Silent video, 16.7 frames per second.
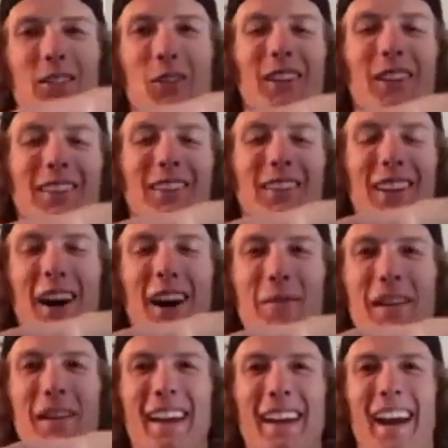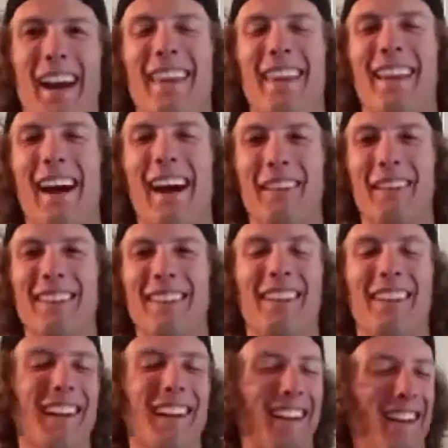screw this up. And then I
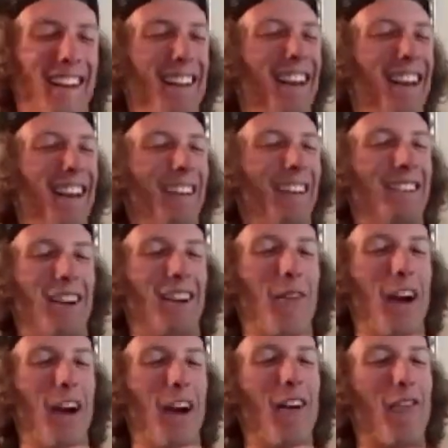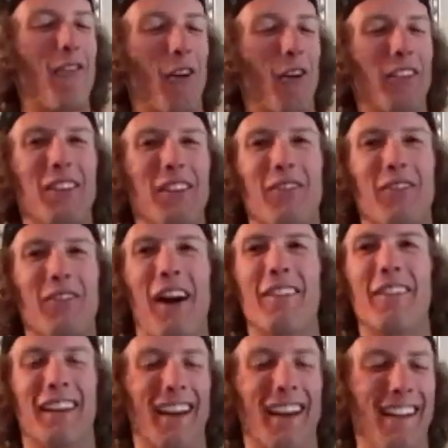would look and I was like, oh wow,
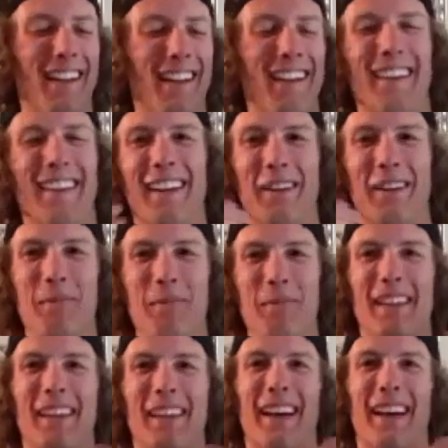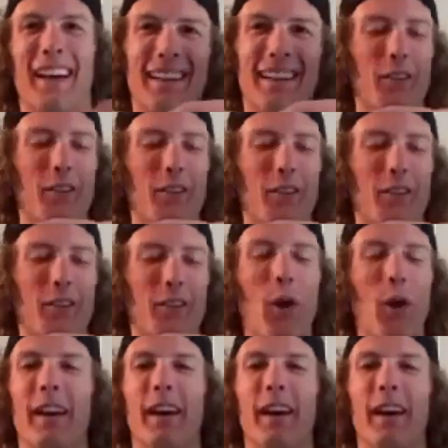4:55 again. And then it'd be like
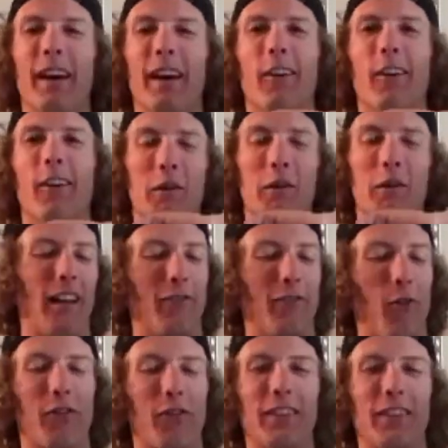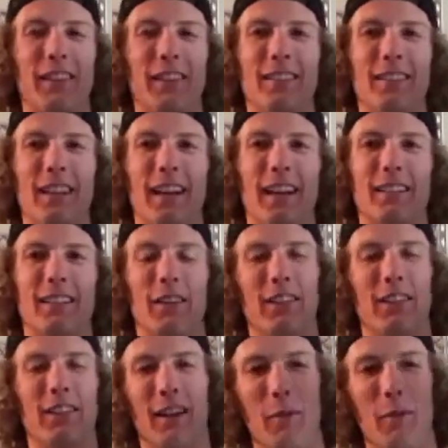I'd go up a hill and it'd be like
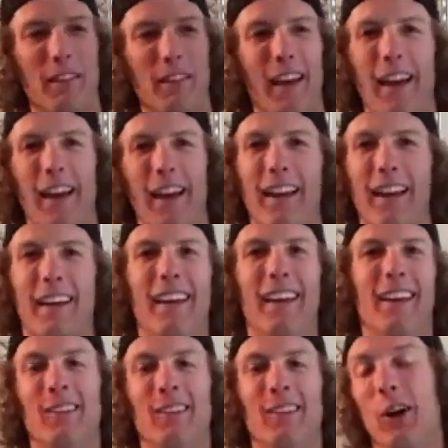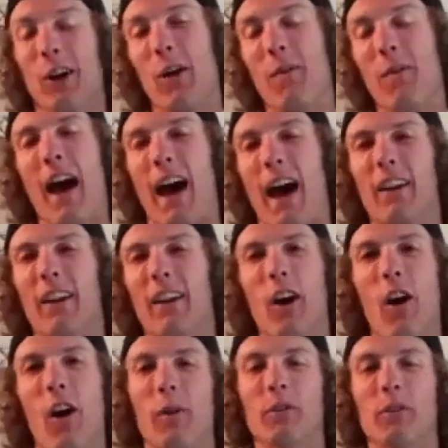4:56. And I was like, what the heck? So
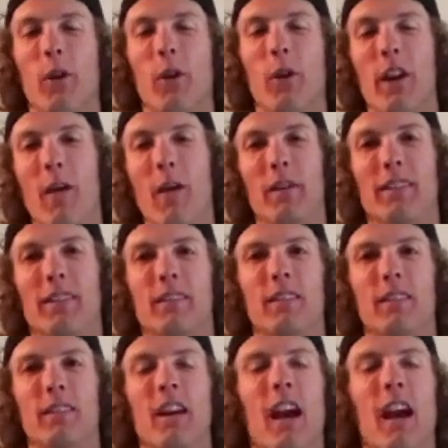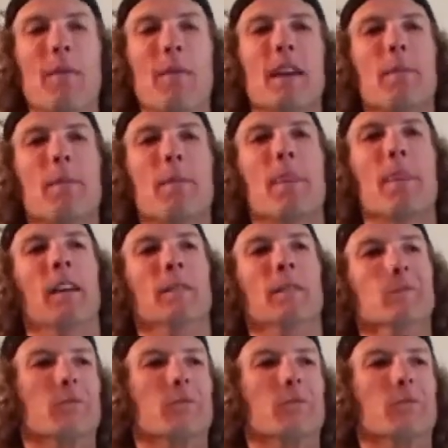I don't know what was going on, but I mean,